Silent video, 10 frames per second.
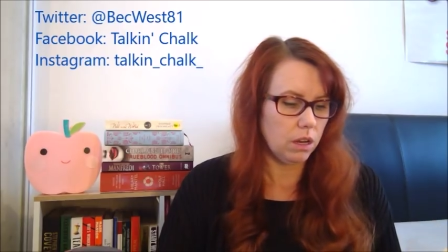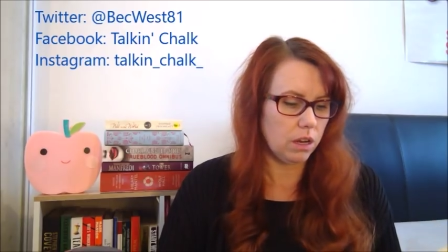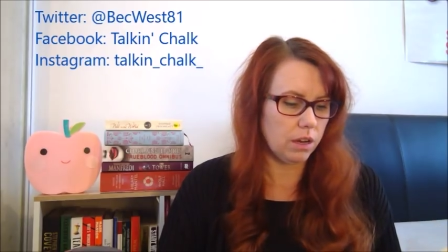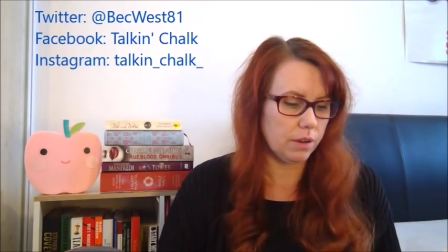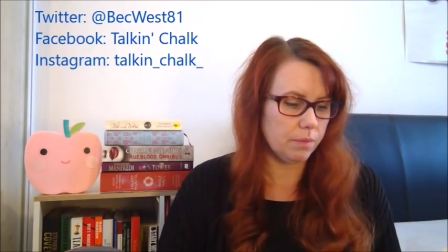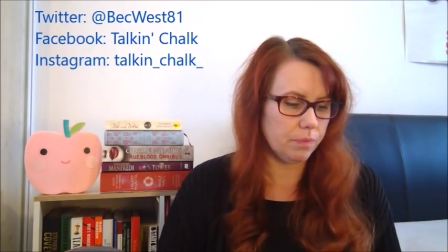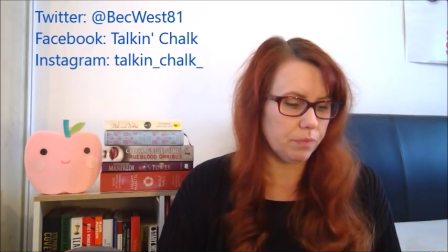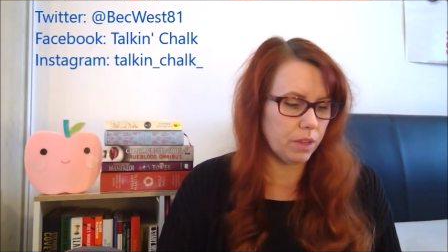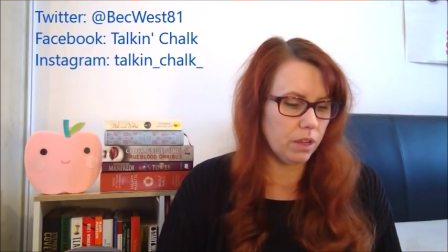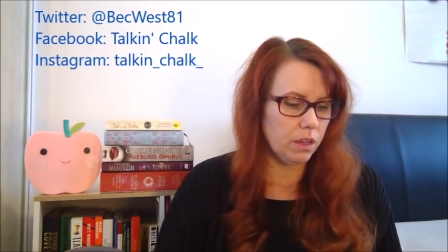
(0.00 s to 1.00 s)

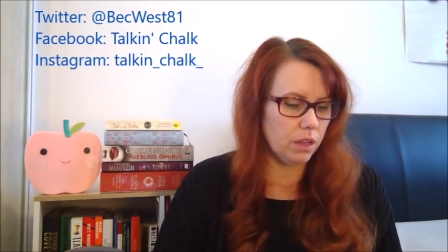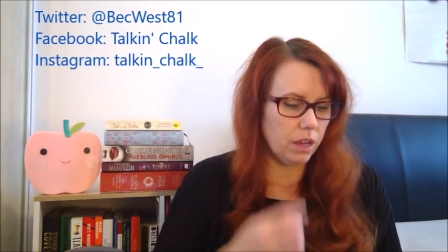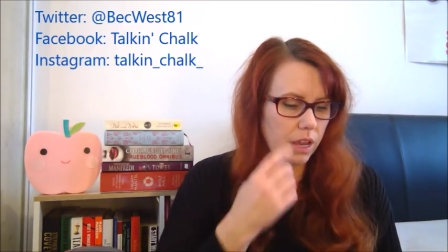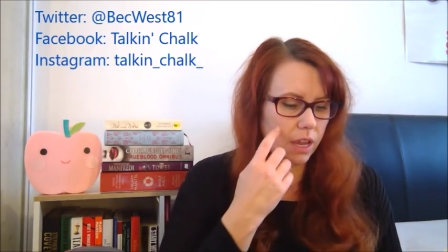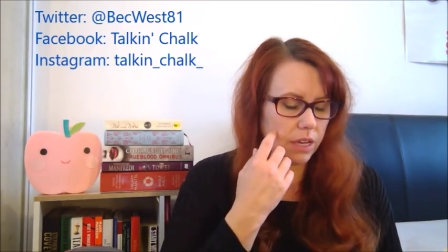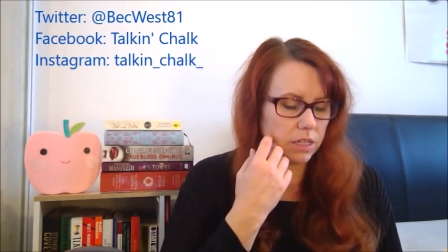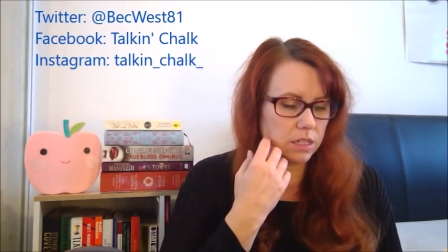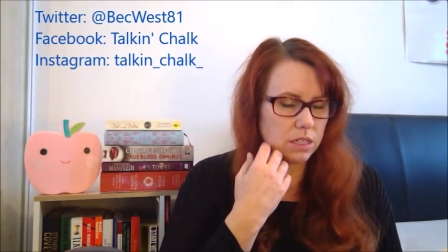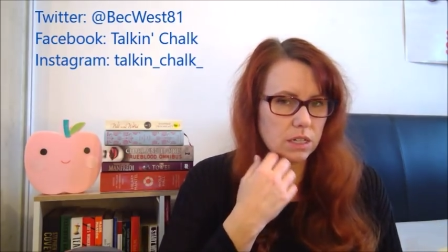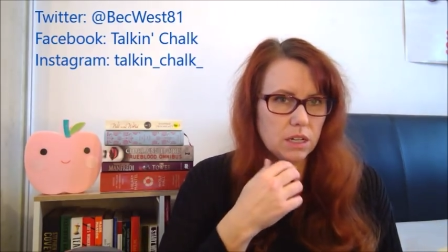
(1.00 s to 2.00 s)

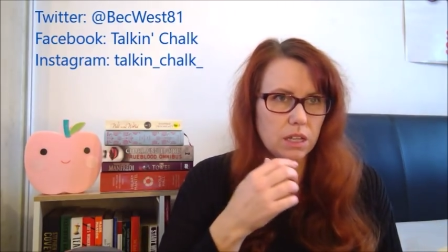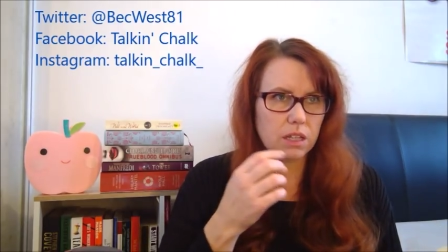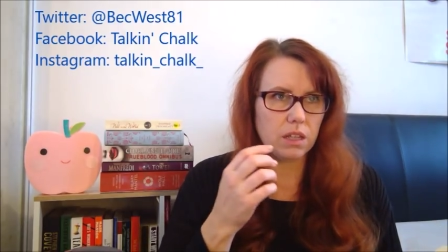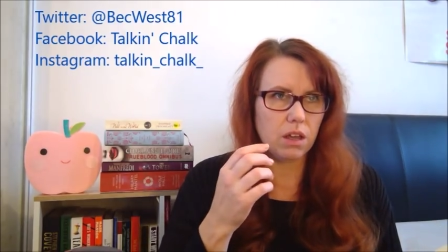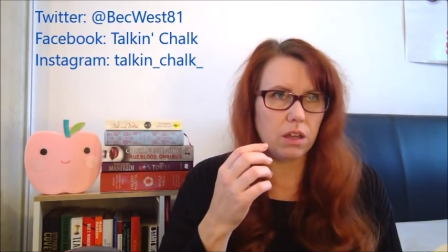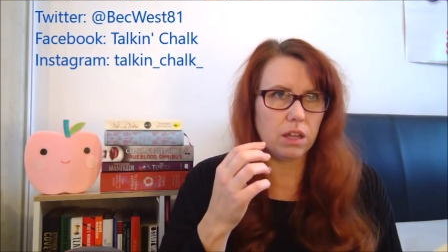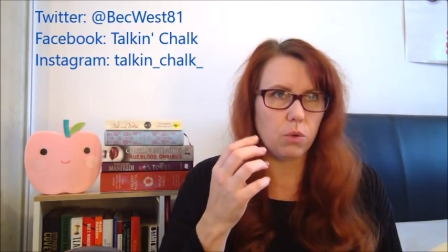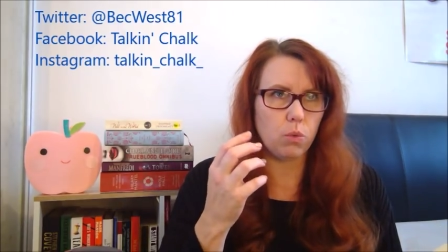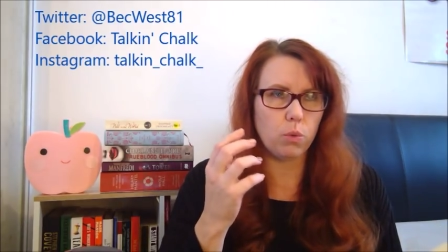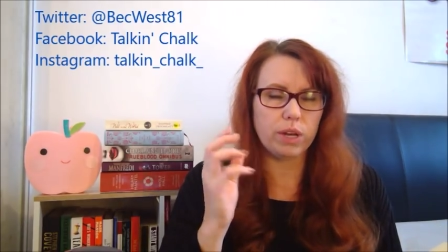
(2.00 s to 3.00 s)
And
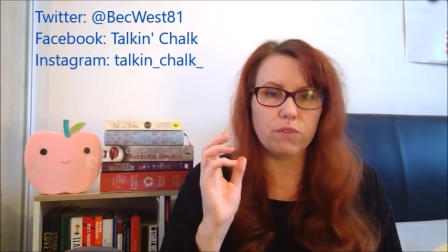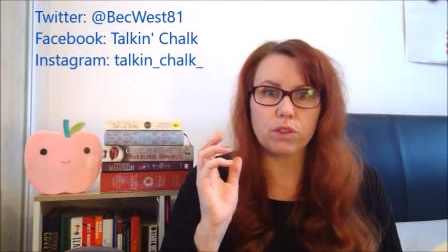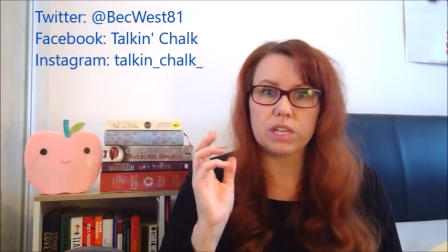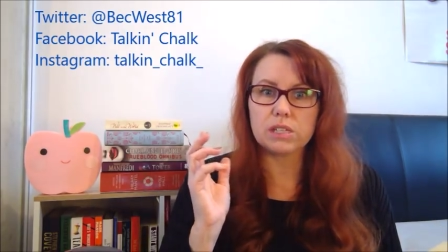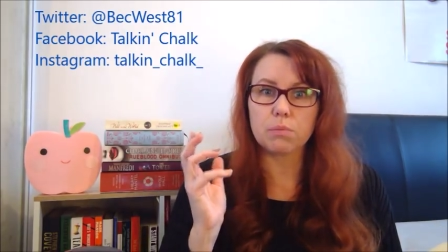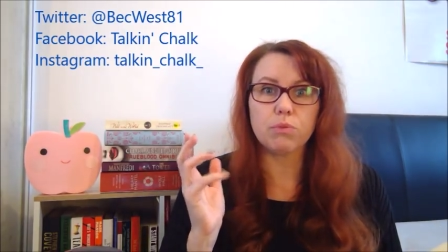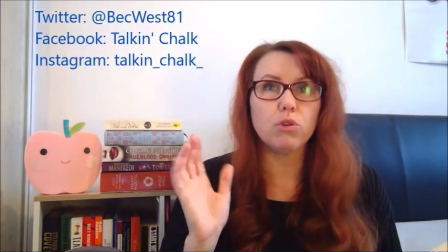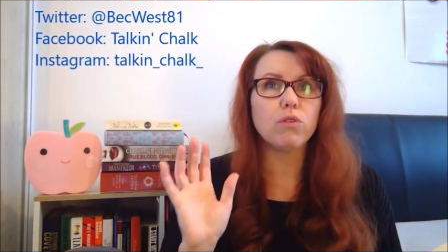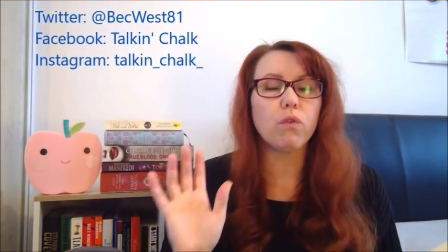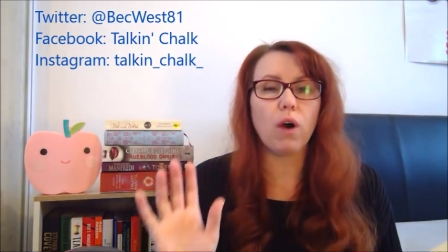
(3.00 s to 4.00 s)
when you've got things like
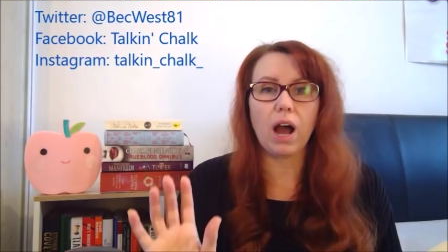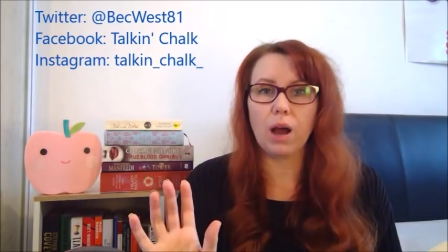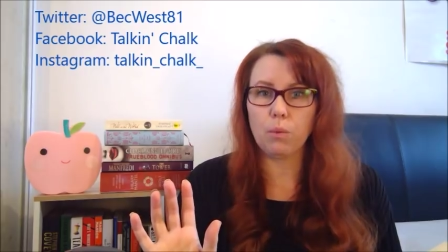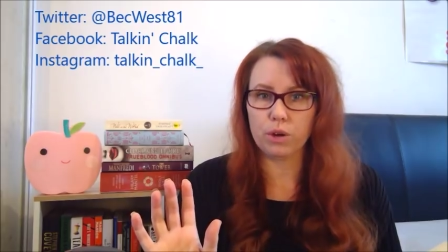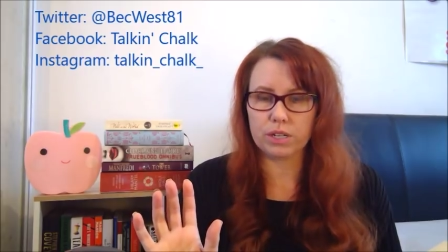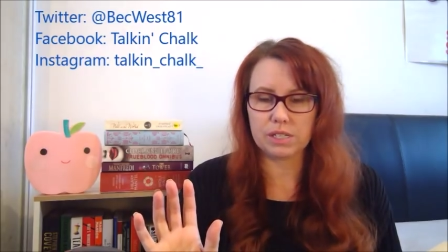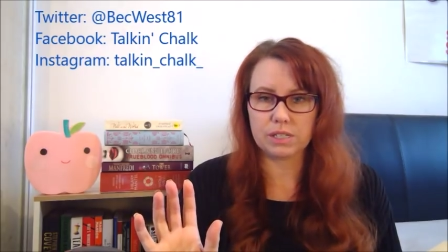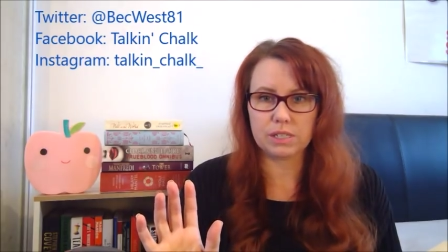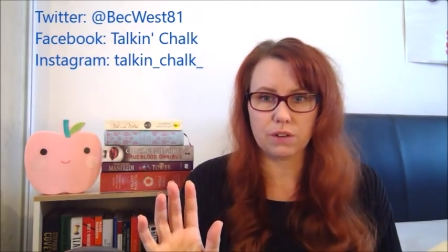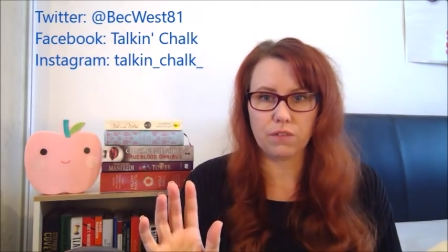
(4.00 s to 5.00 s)
beautiful artworks
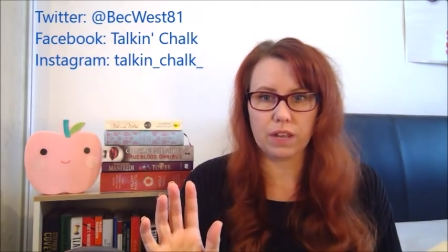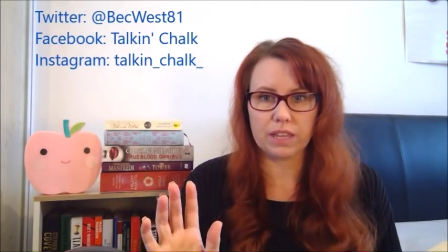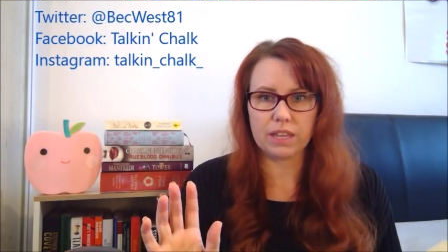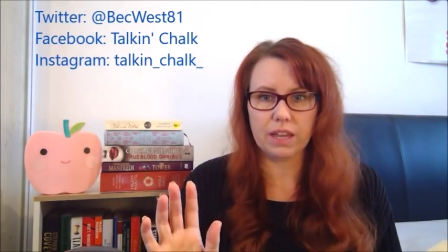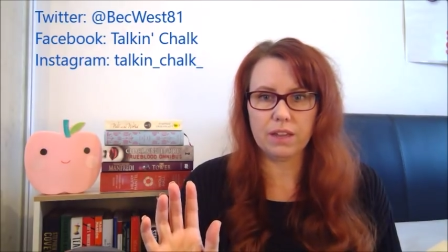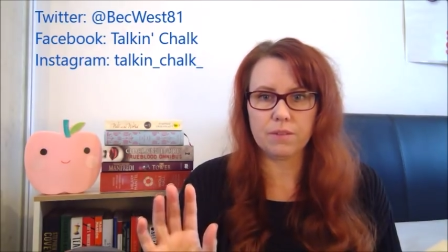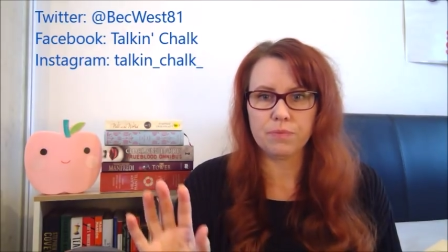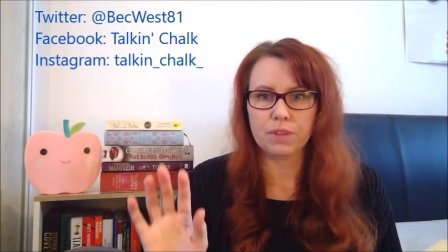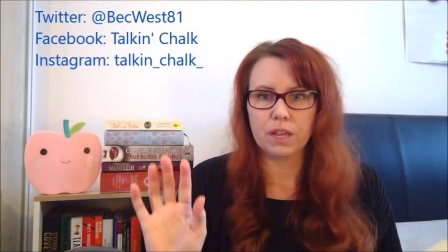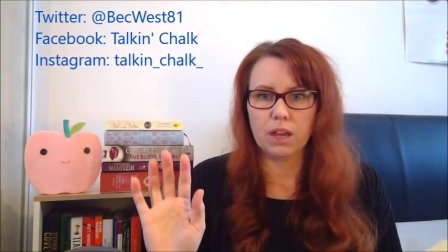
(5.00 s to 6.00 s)
and stuff like
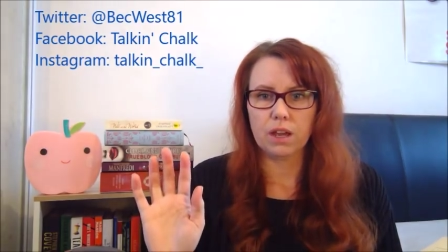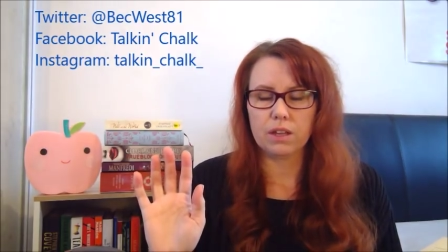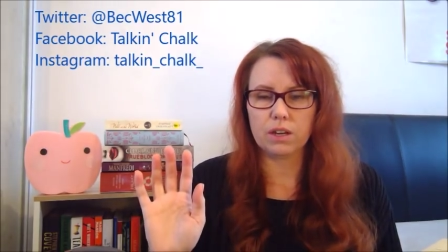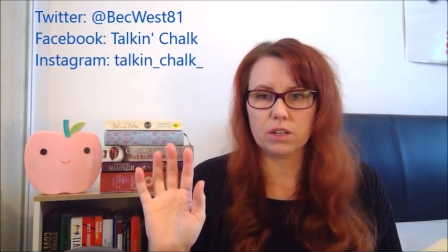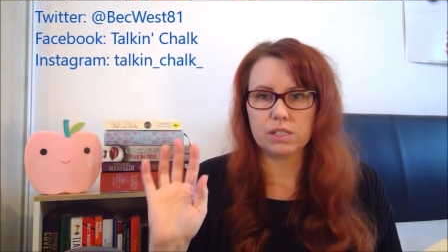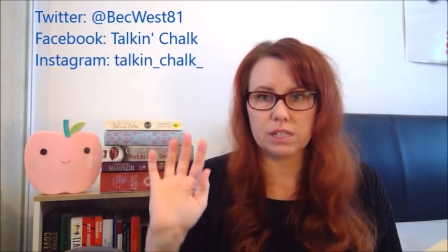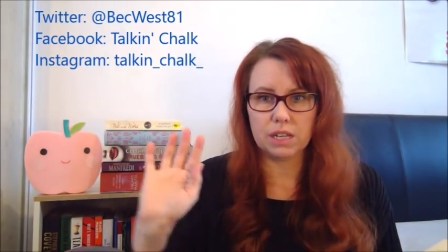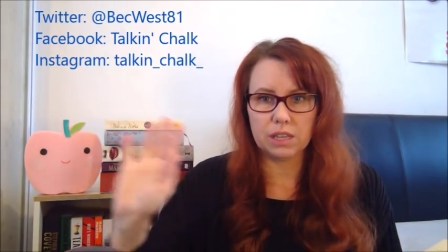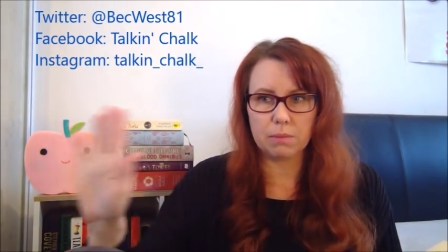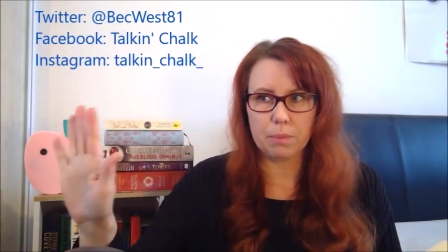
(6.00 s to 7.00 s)
that,
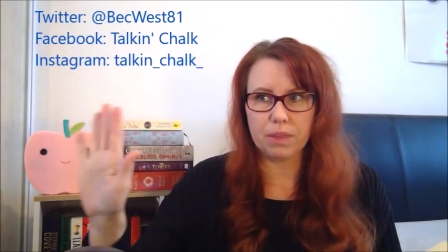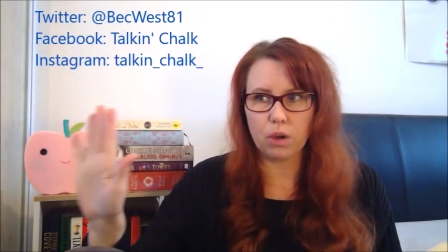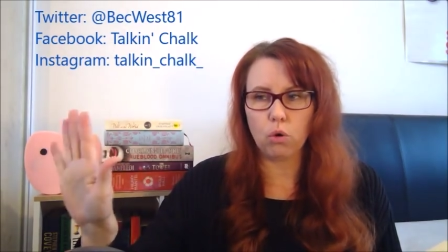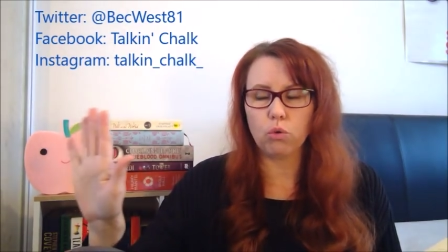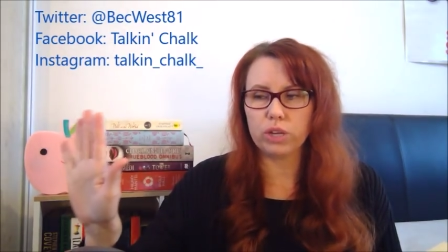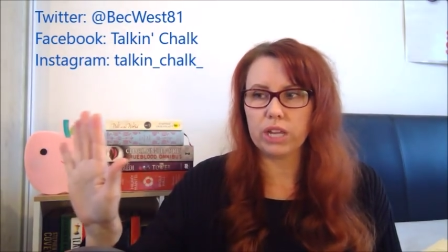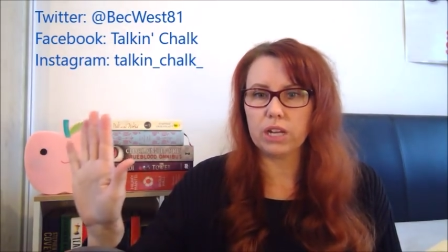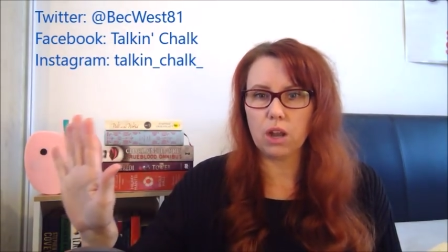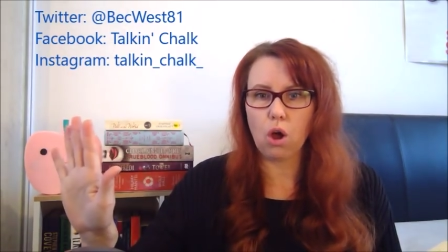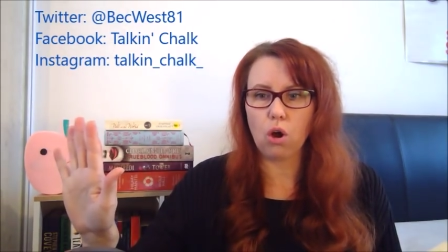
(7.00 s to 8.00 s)
sticking them up there all
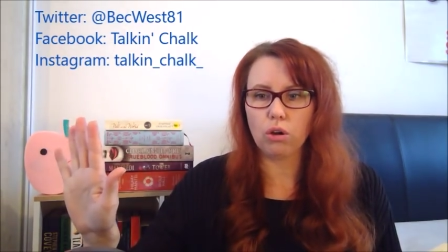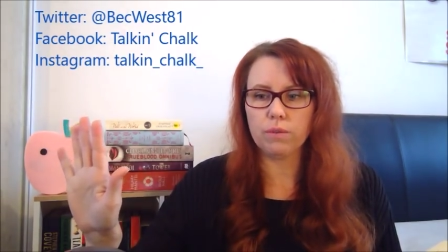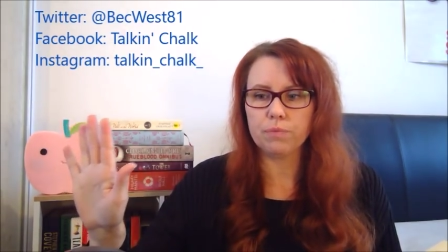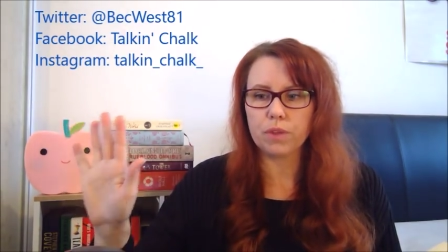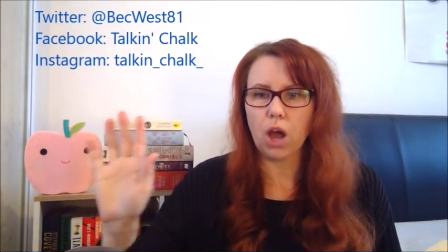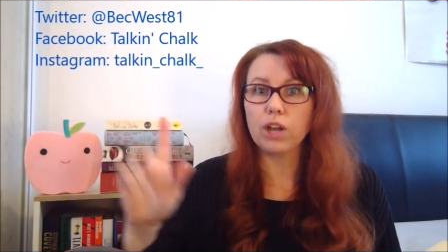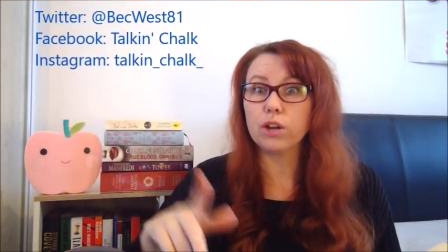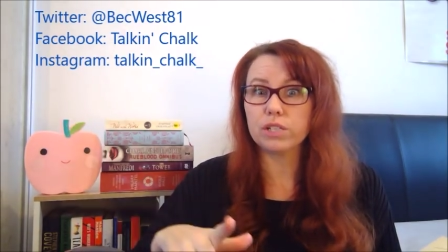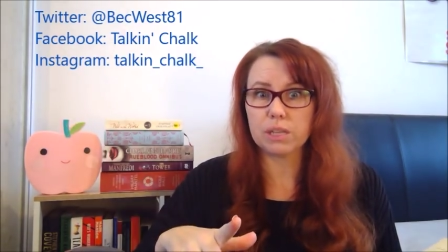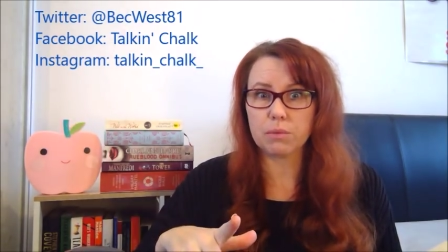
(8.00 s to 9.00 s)
year long, I
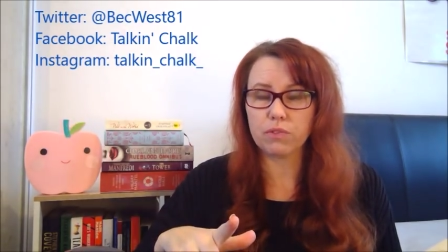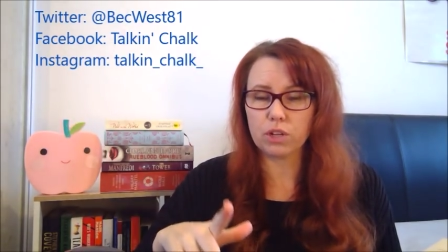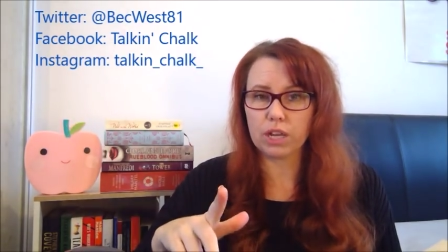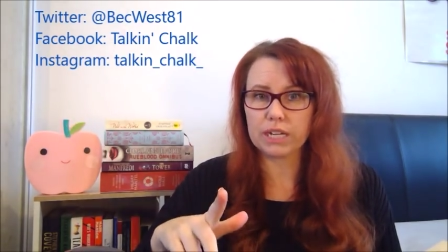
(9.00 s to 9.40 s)
know some of you